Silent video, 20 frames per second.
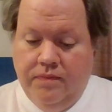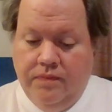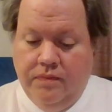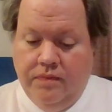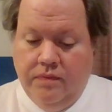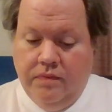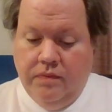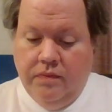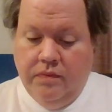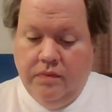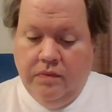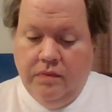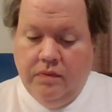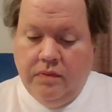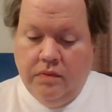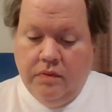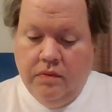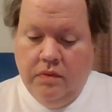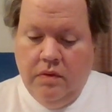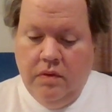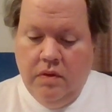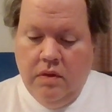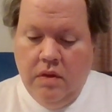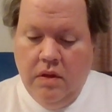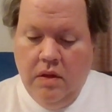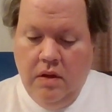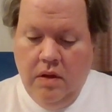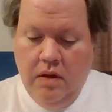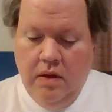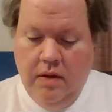
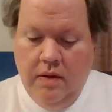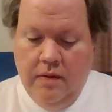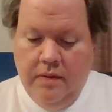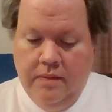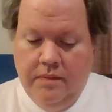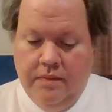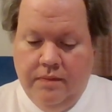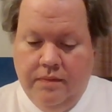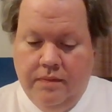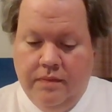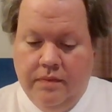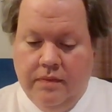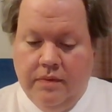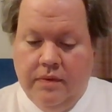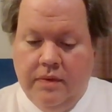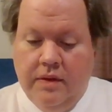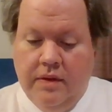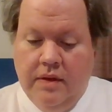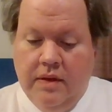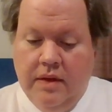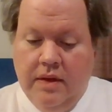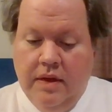Nobody speaks.